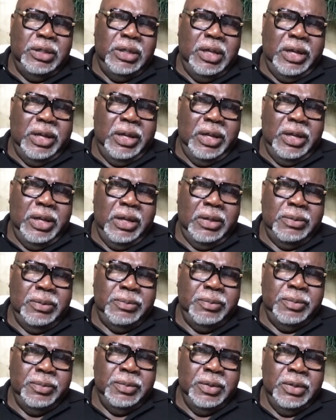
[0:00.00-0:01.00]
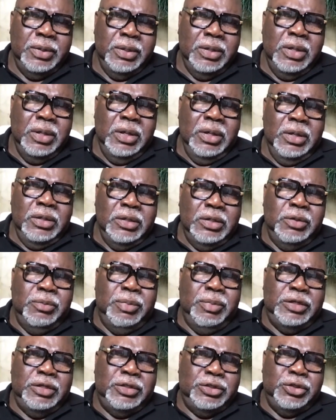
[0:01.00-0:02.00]
to
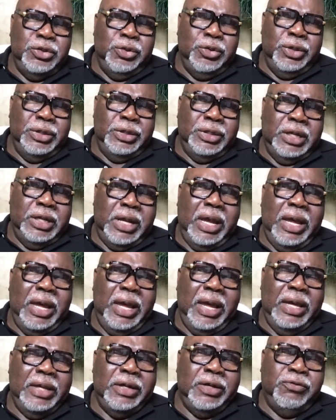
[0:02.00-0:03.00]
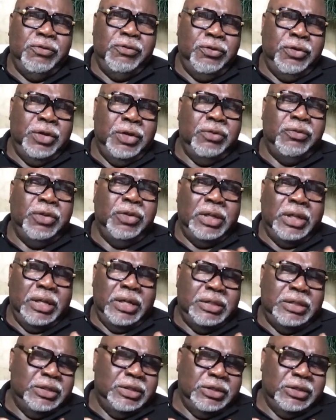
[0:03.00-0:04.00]
be sure that I had a real
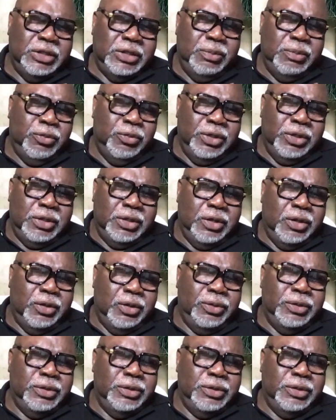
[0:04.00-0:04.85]
relationship with the Holy